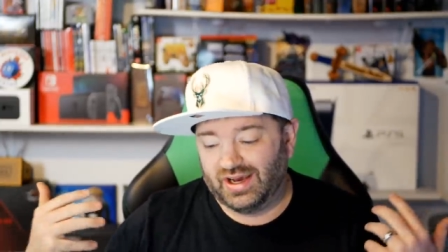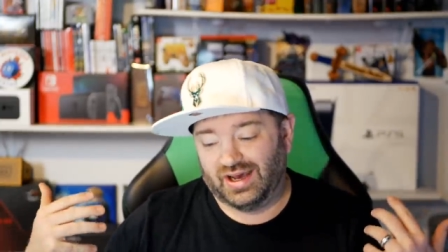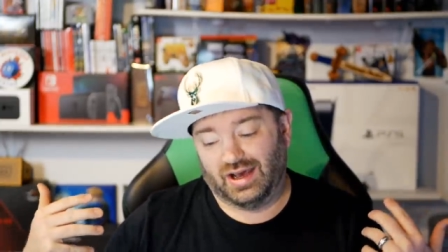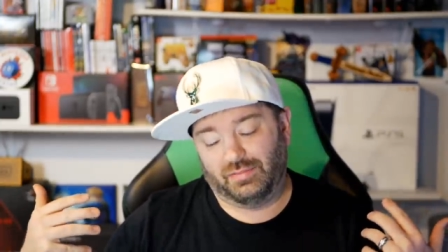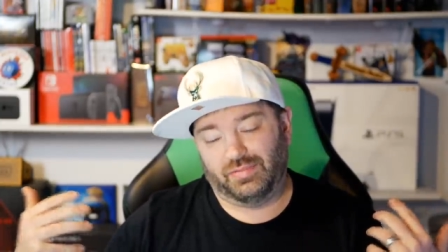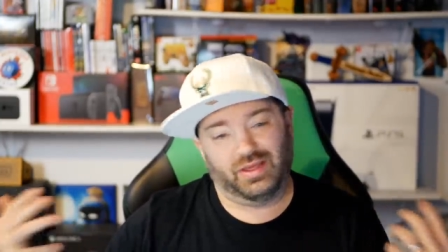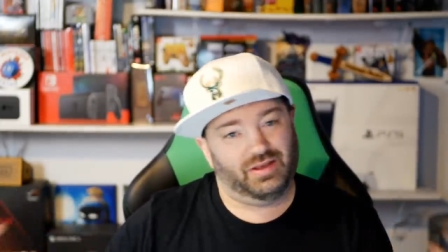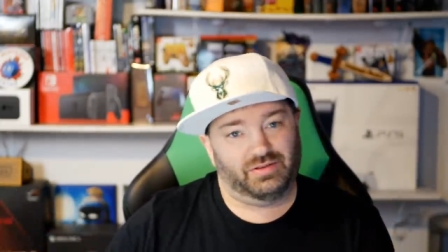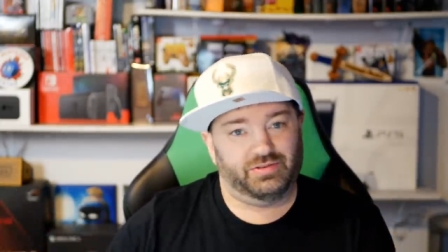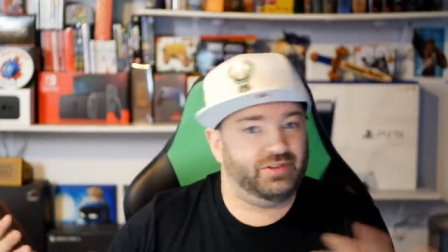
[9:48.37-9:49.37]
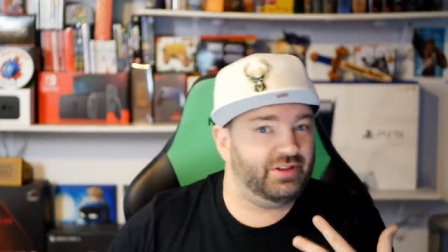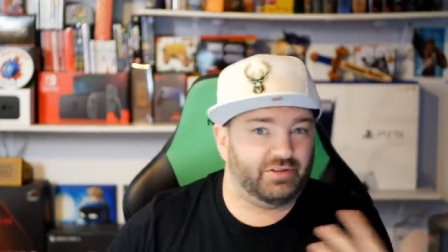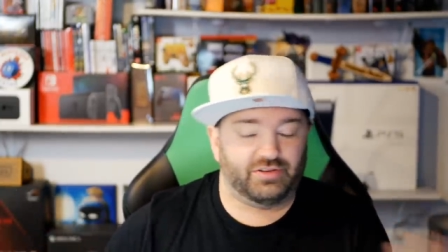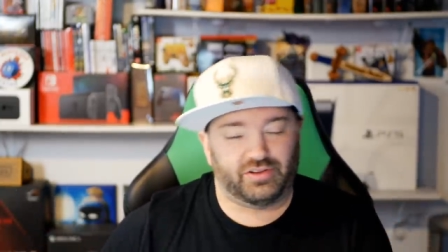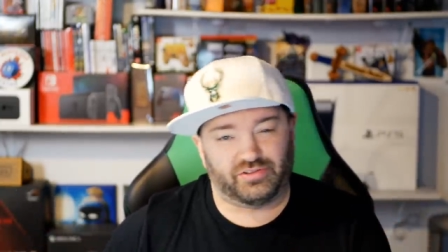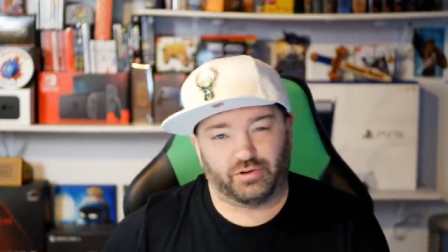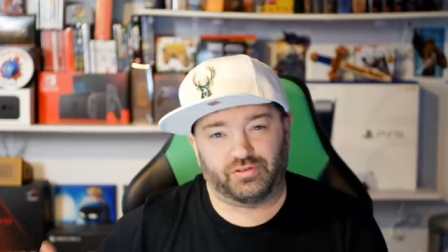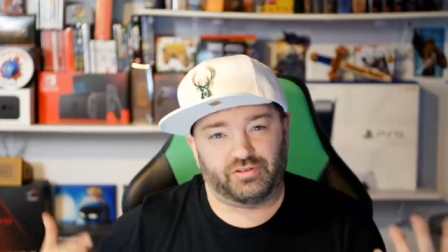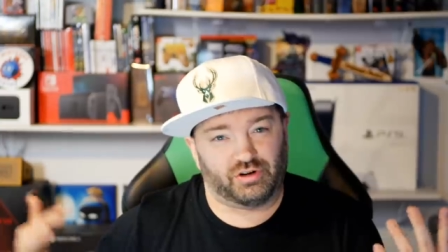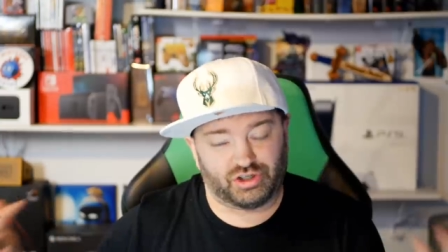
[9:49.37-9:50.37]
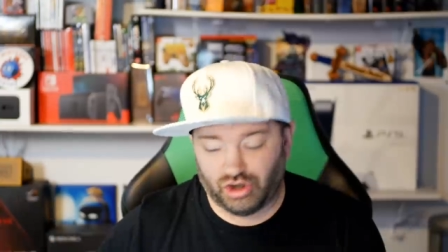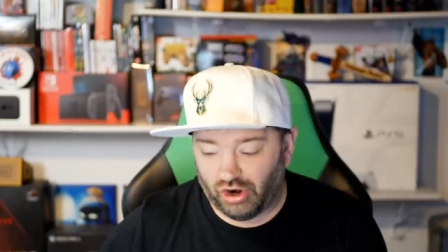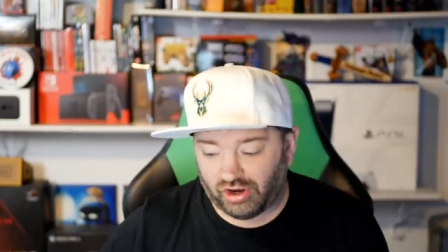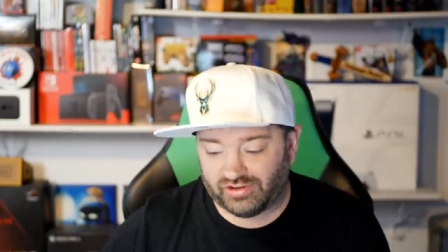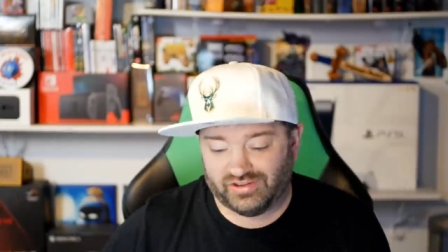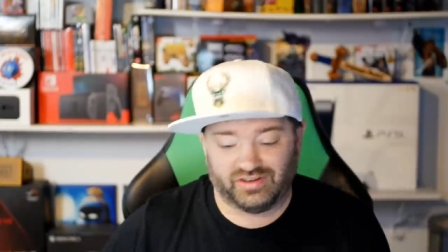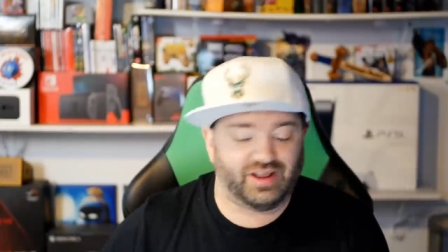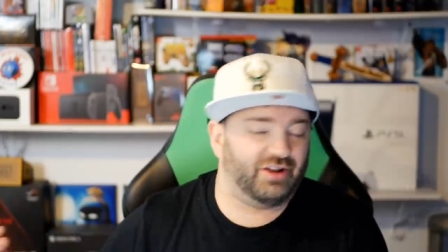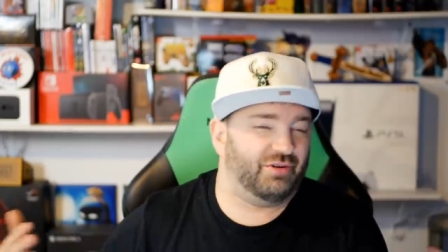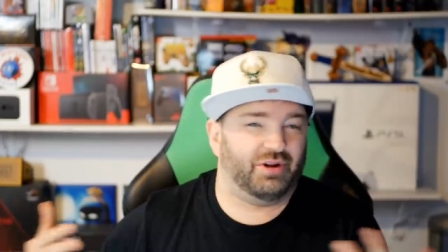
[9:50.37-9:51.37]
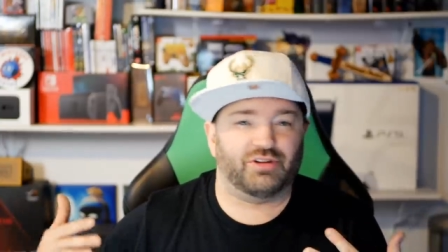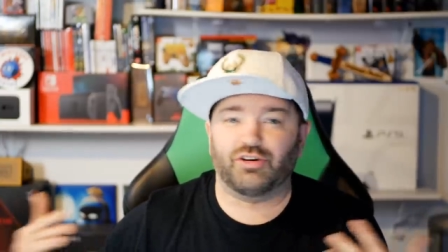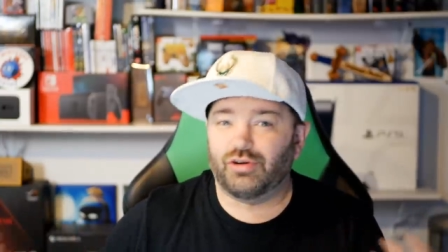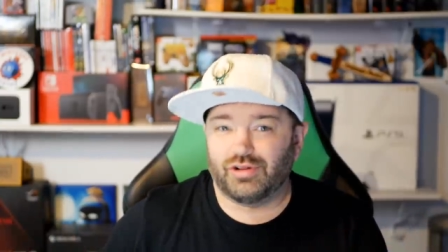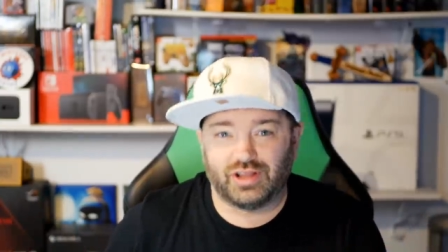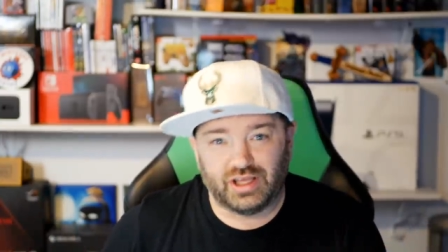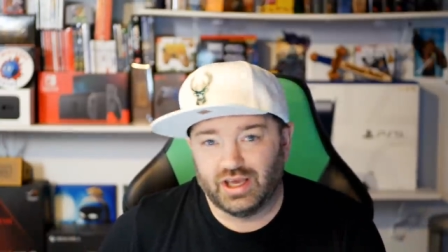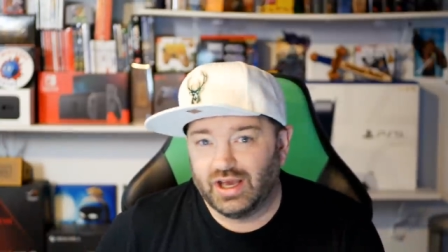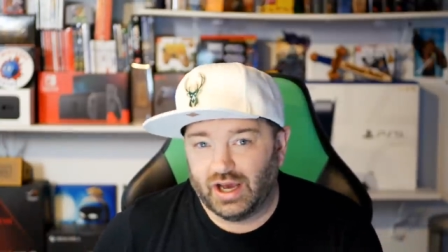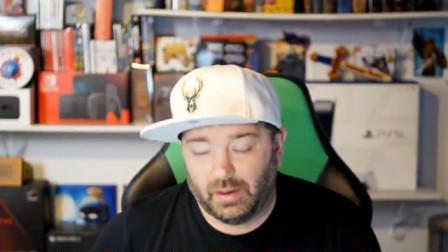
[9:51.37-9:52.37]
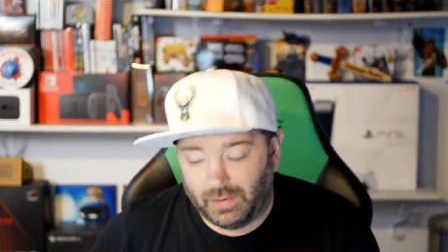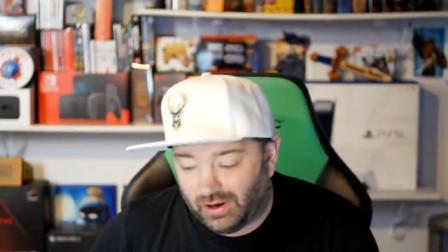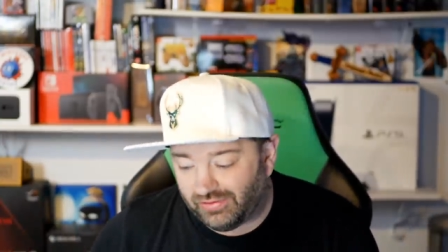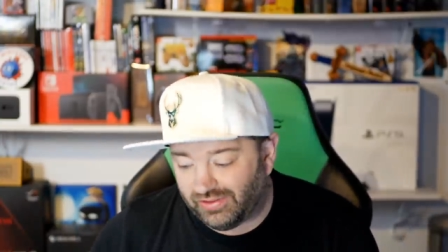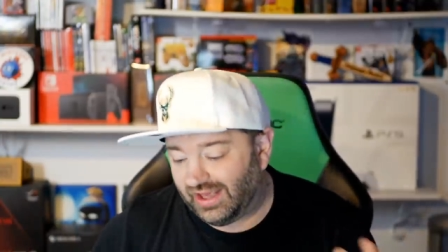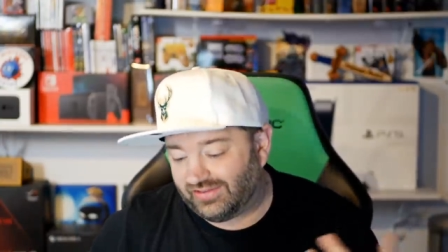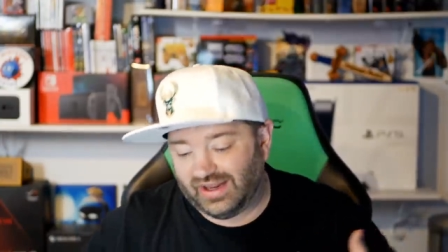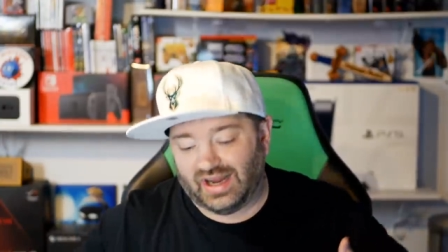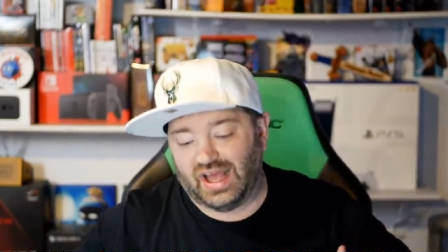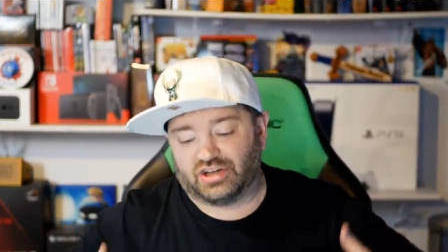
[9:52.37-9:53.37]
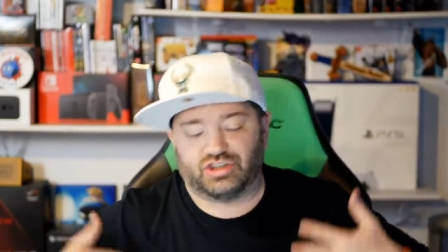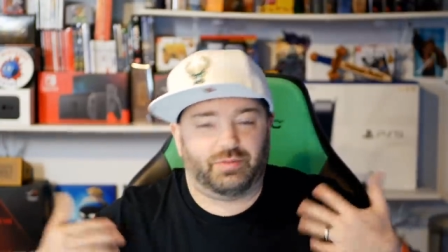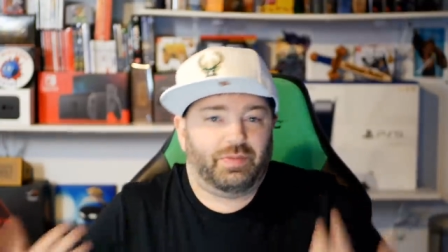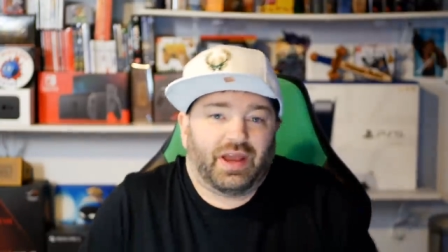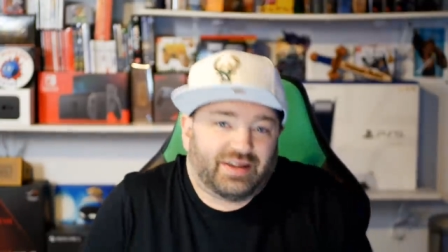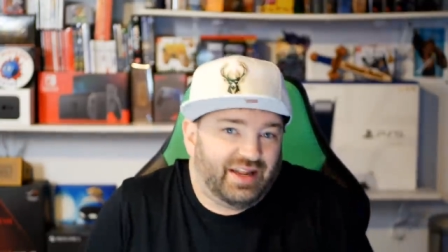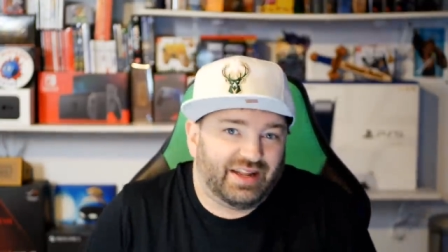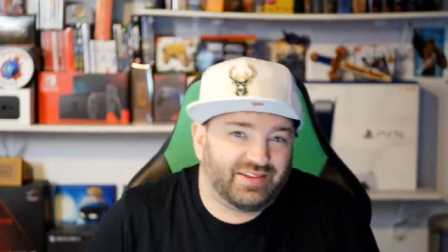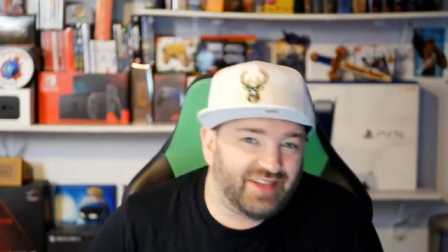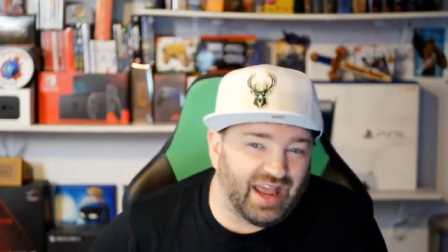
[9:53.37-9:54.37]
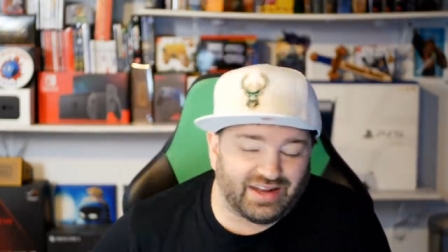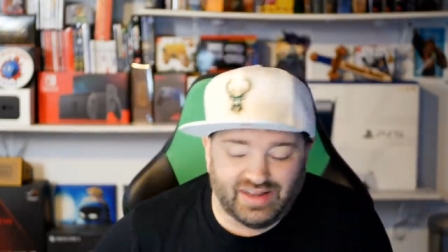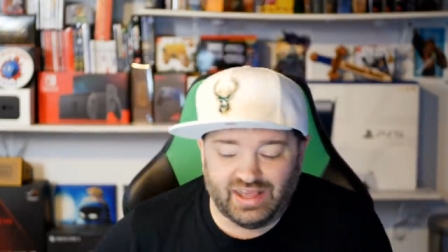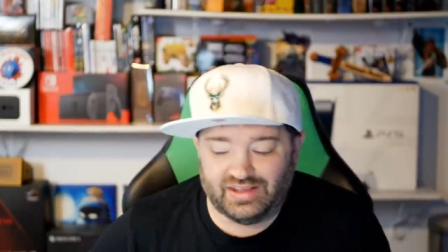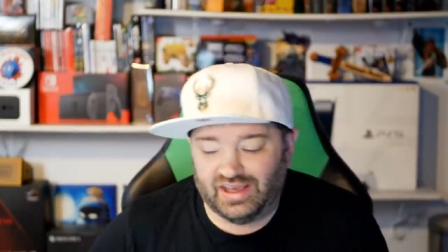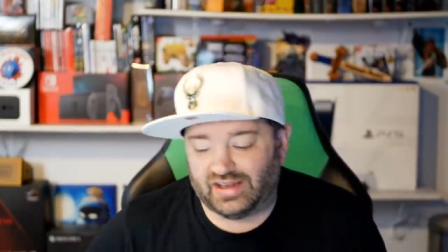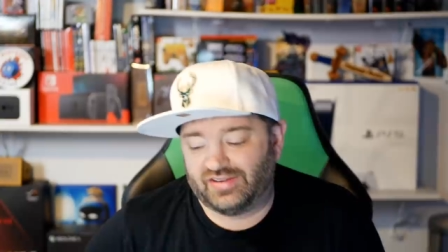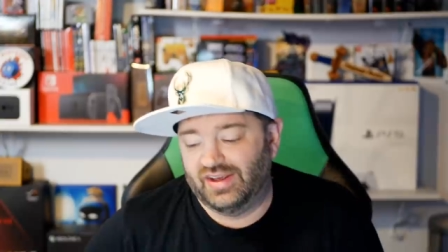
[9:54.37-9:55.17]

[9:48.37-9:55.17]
Um, they, neither of these sources are sure because Nintendo internally apparently has not actually picked an exact date yet.